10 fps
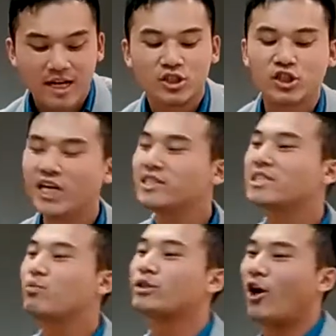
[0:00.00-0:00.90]

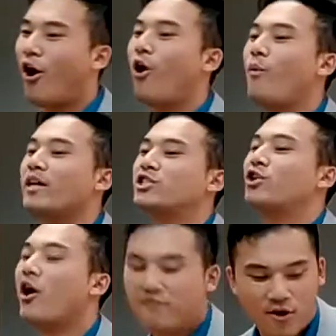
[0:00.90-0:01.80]
Jesus was always
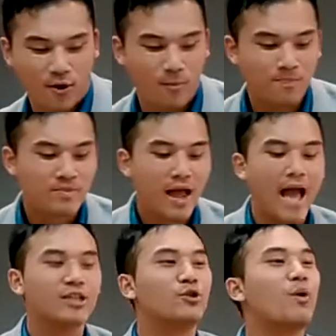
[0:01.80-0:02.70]
joyful,
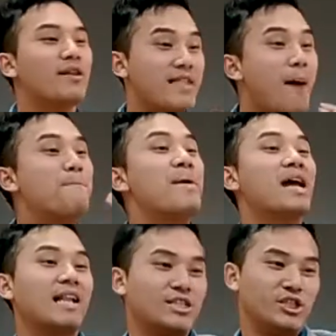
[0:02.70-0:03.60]
and you are not
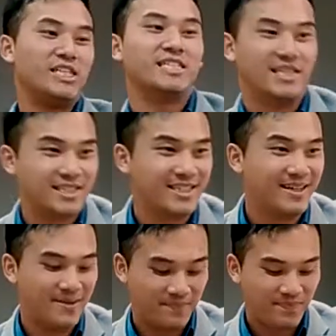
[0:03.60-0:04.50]
being like Jesus."
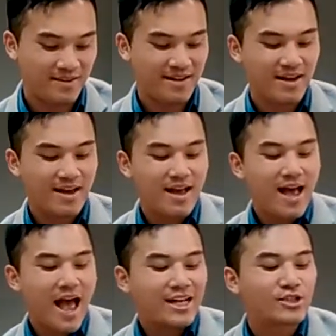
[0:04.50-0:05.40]

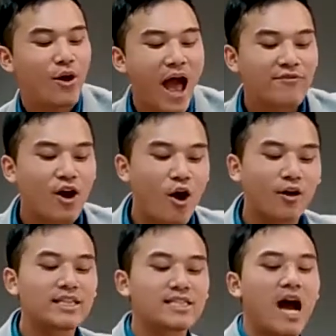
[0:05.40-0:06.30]
So after all
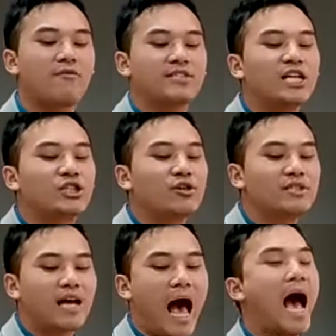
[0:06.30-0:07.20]
these
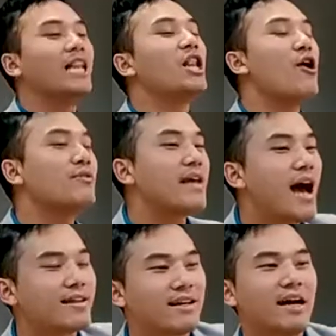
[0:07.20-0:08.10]
conversations, I learned
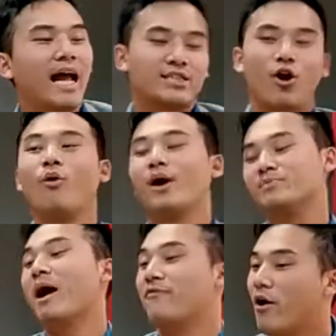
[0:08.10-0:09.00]
that it's always
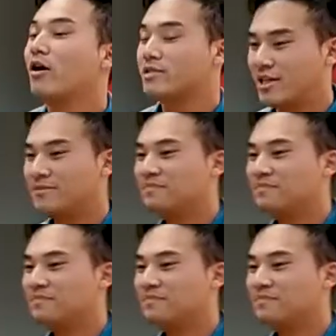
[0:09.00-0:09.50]
my fault.